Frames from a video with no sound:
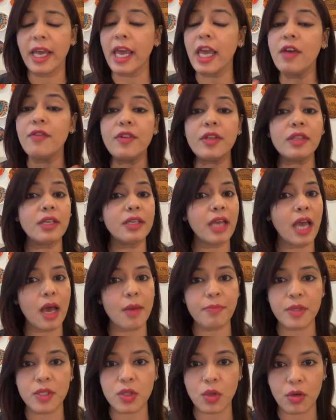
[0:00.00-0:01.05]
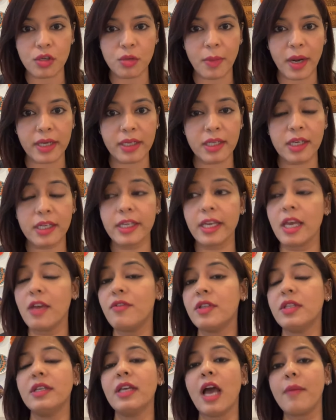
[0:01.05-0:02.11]
Everything happens automatically.
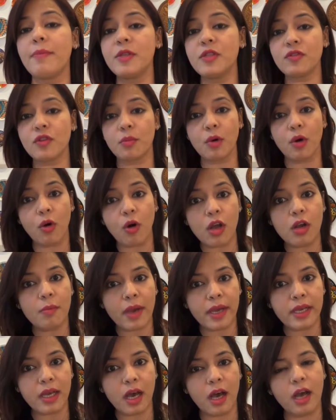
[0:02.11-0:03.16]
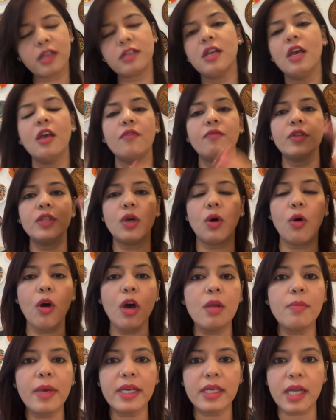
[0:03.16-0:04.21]
Everything happens from all my heart with
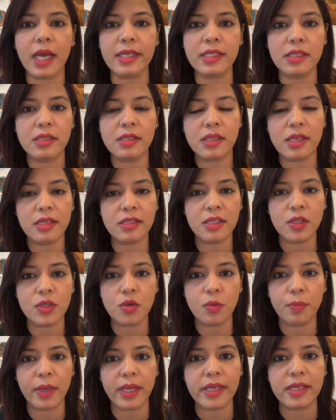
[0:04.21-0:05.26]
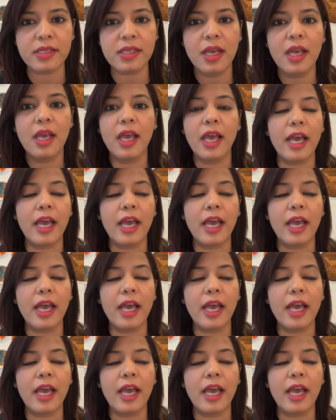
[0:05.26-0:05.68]
all my right intent into place.